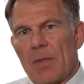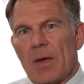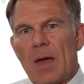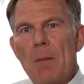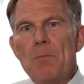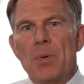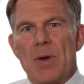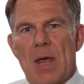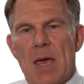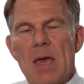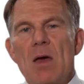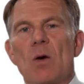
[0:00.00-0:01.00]
The
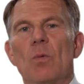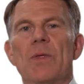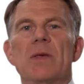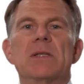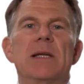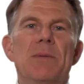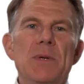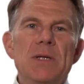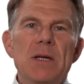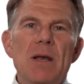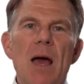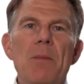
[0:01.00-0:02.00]
company, with its
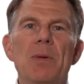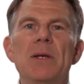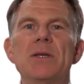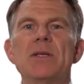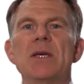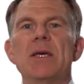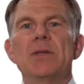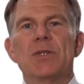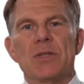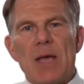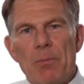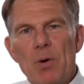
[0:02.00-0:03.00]
limited liability,
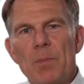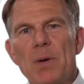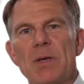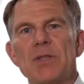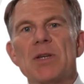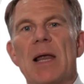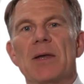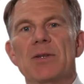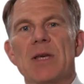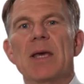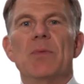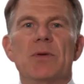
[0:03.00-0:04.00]
separate
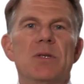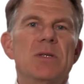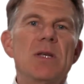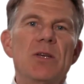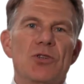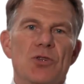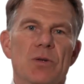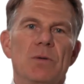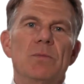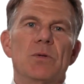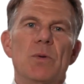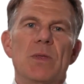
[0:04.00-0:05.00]
personality and the
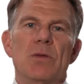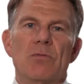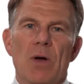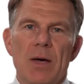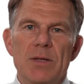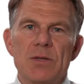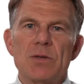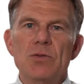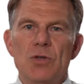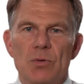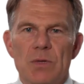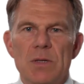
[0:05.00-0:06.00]
distinction between the rights
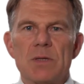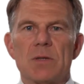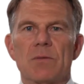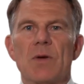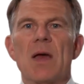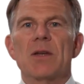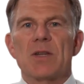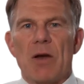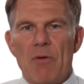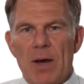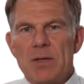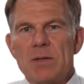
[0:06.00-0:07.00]
and duties of
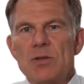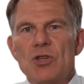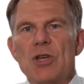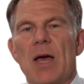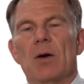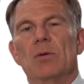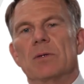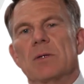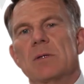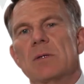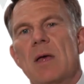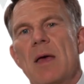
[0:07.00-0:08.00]
directors and
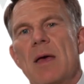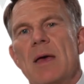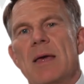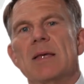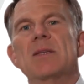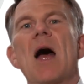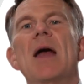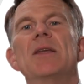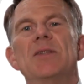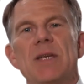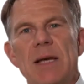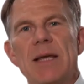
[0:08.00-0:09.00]
shareholders, is
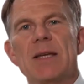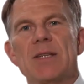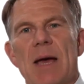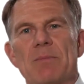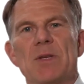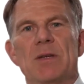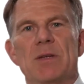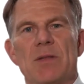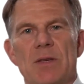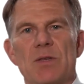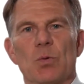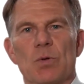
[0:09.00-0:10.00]
ideally adapted to
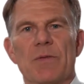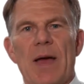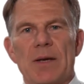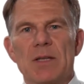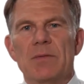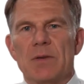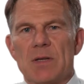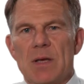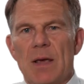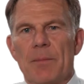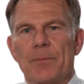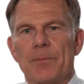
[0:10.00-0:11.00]
this sort of
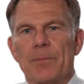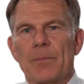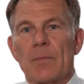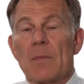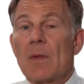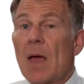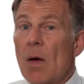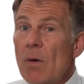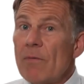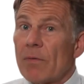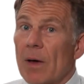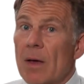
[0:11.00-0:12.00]
activity.
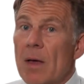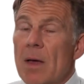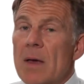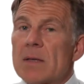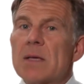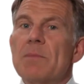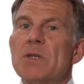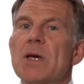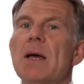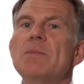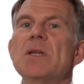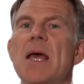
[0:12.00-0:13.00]
However,
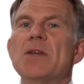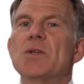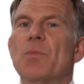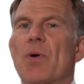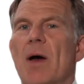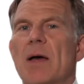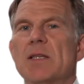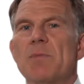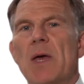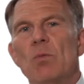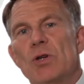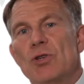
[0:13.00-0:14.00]
sometimes an enterprise
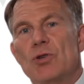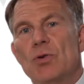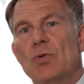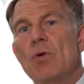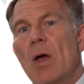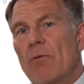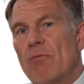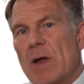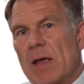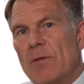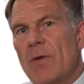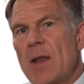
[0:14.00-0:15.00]
may wish to
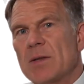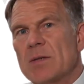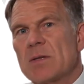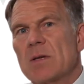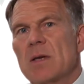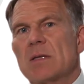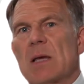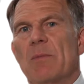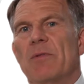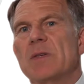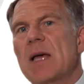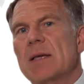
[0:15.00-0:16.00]
ring-fence some
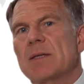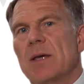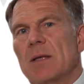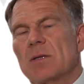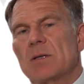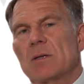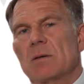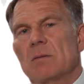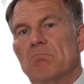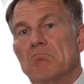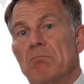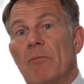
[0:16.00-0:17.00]
of its assets.
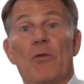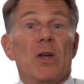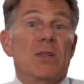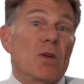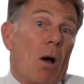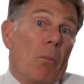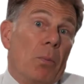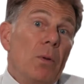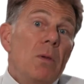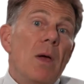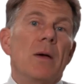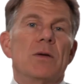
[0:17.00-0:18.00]
For
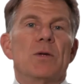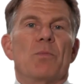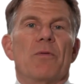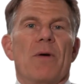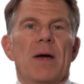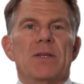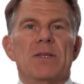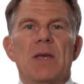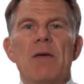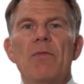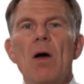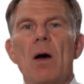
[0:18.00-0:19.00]
example, to provide a
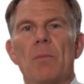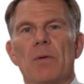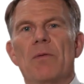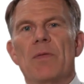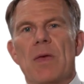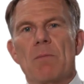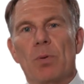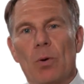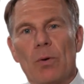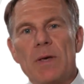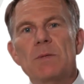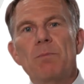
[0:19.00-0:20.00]
safe harbour for the
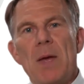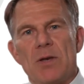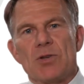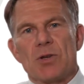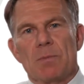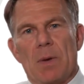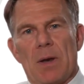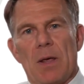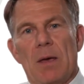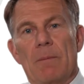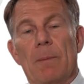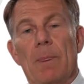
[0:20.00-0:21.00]
employee's pension money.